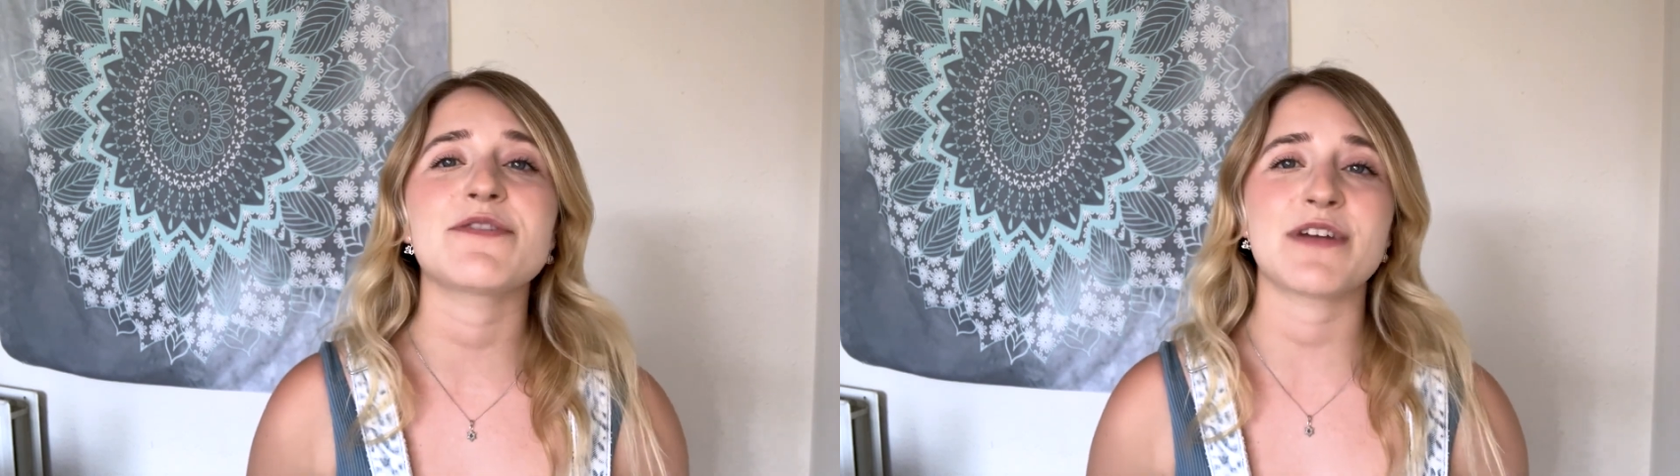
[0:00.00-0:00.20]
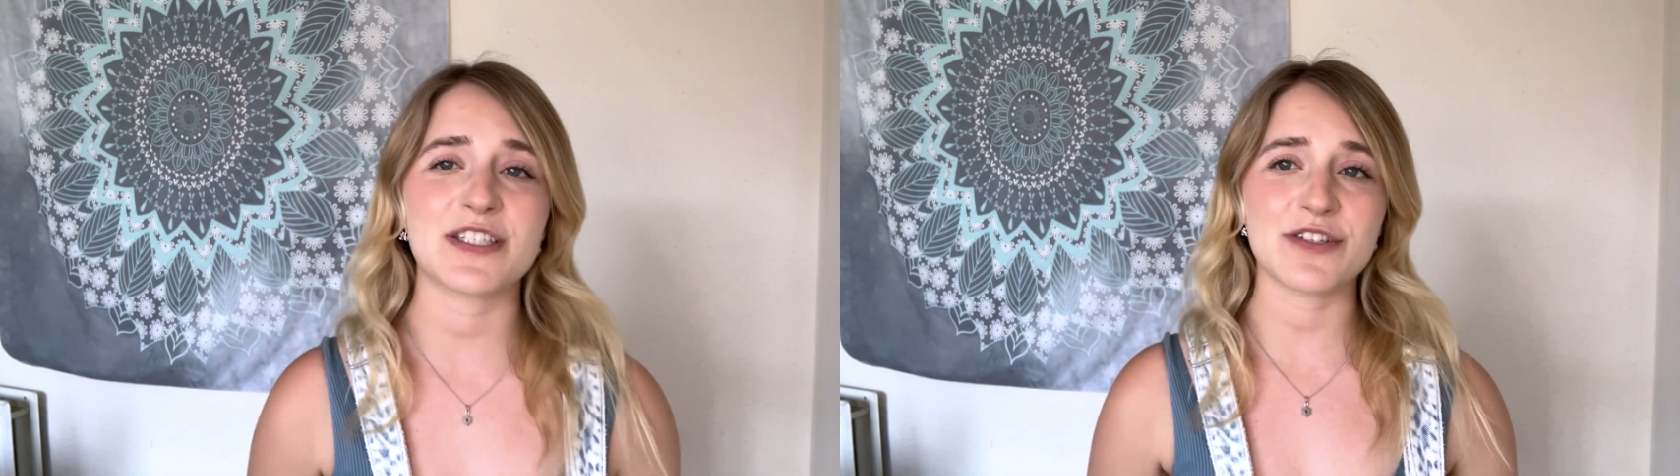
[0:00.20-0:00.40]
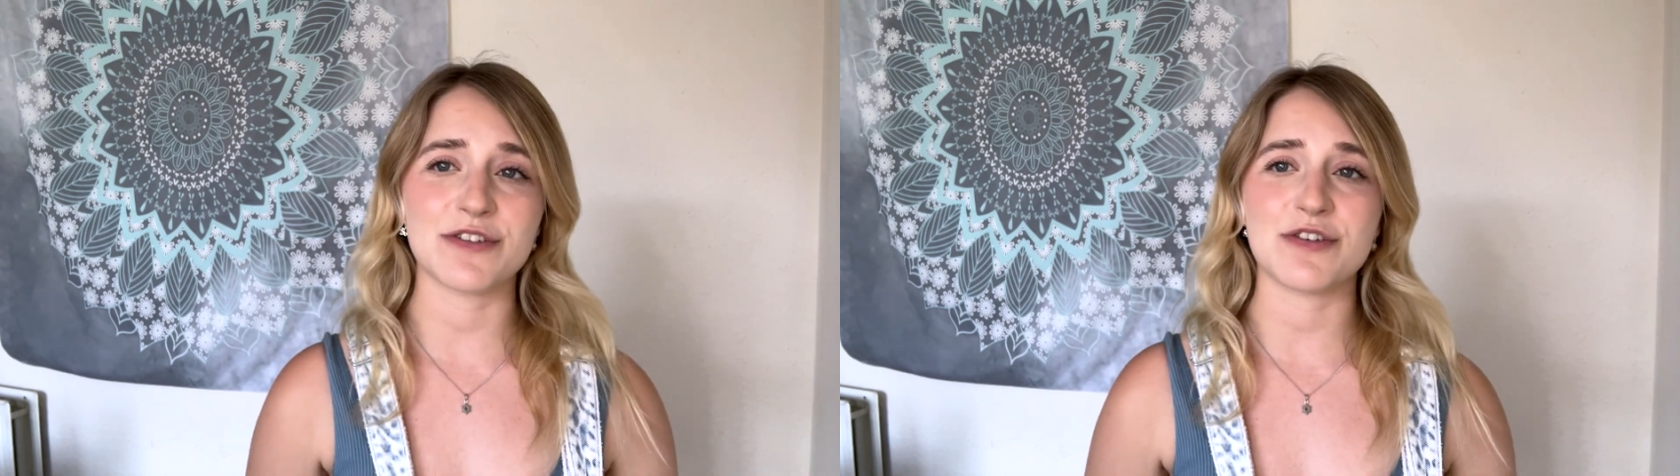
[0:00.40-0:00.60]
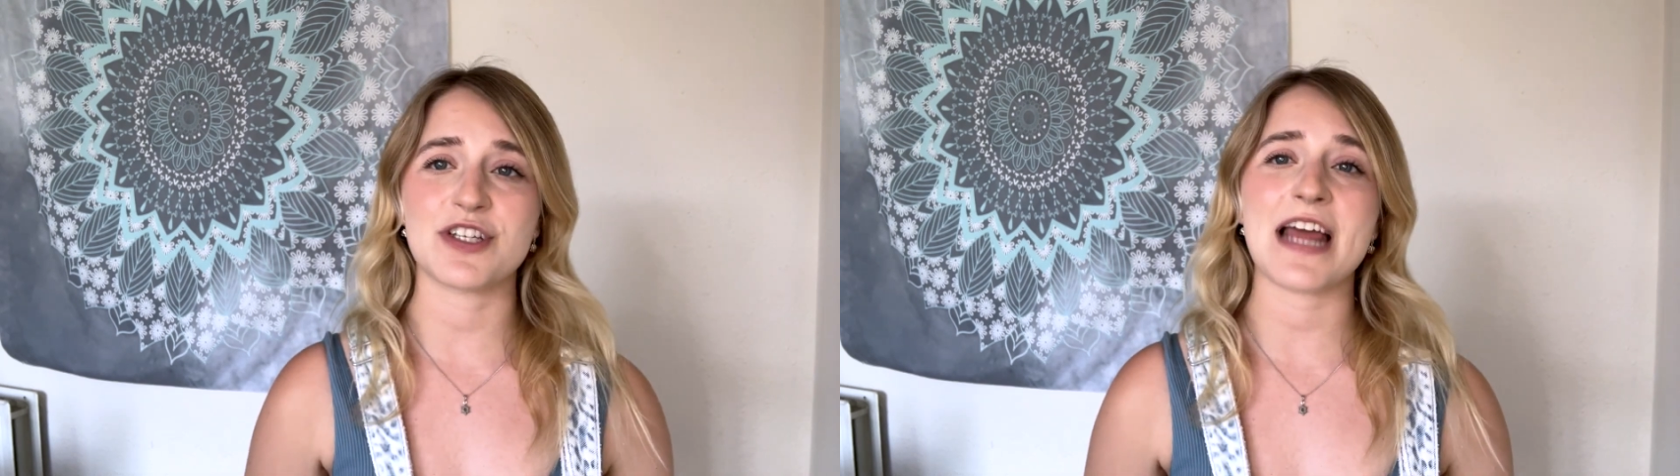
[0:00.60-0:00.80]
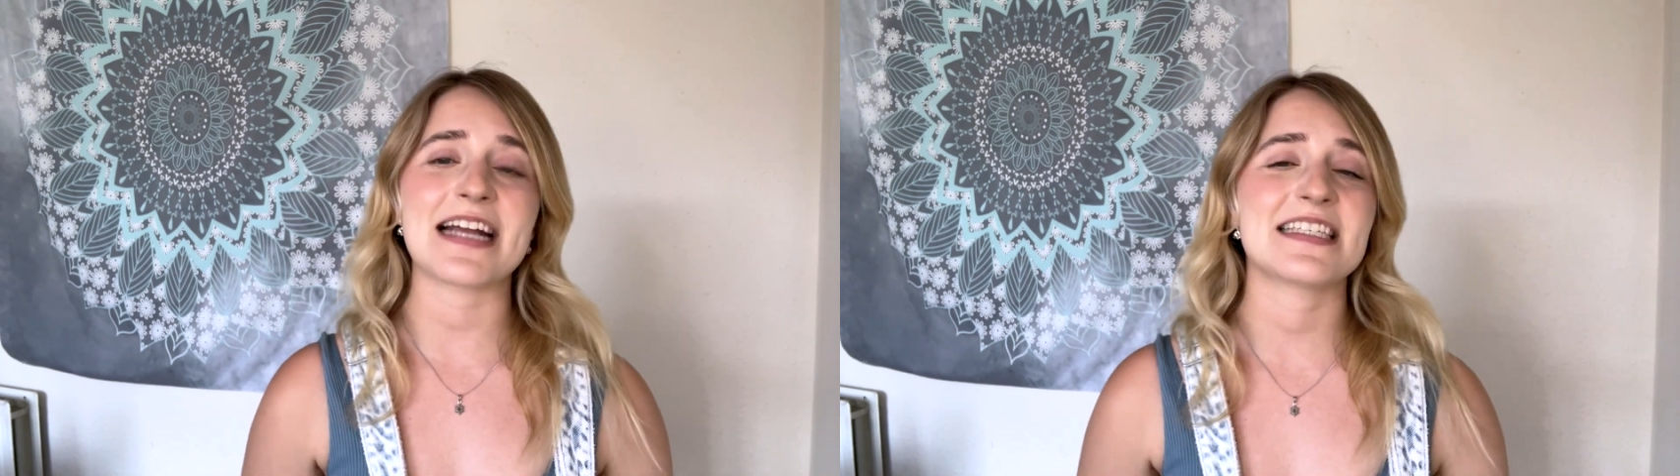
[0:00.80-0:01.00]

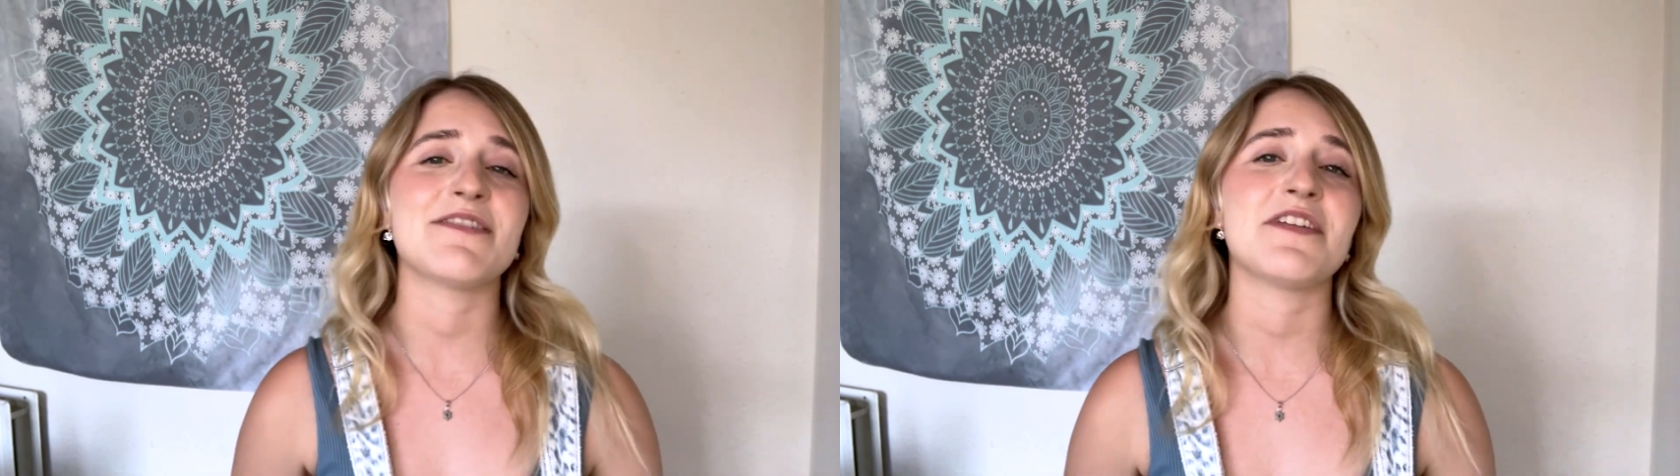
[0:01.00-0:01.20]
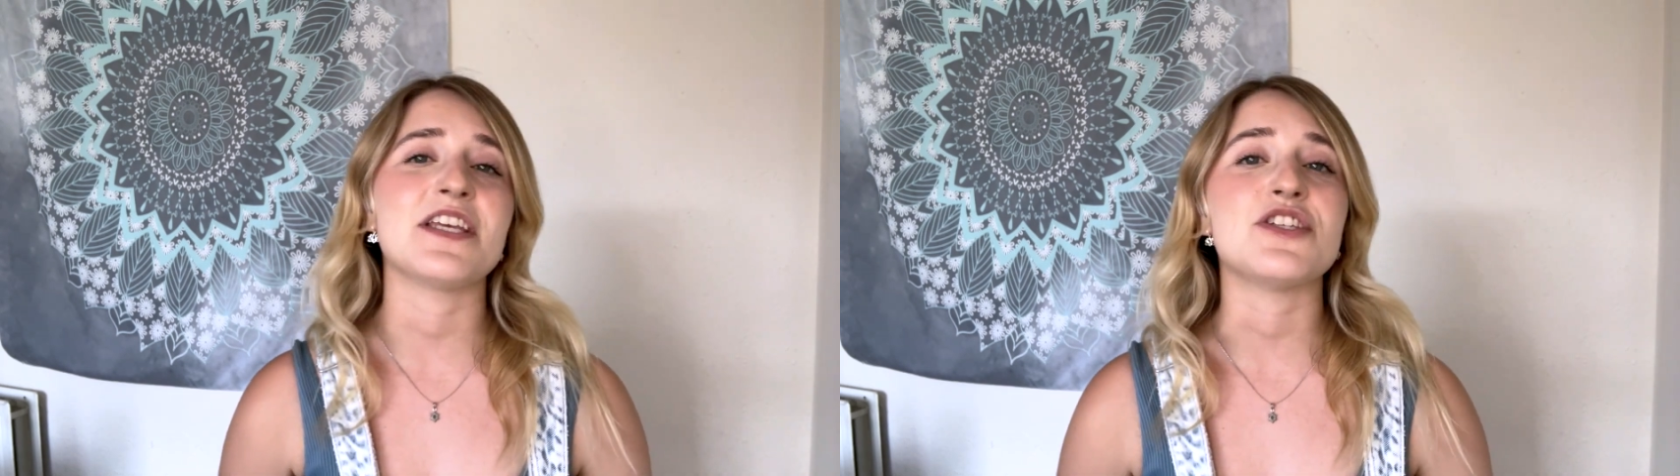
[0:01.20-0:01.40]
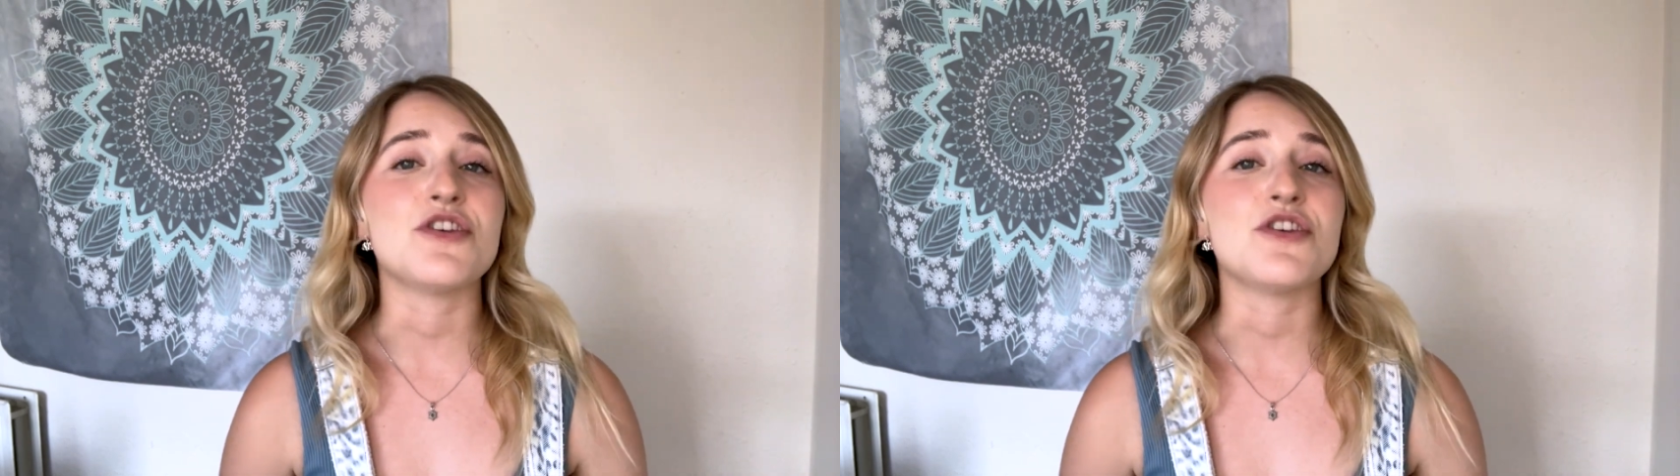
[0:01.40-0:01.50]
resolution activities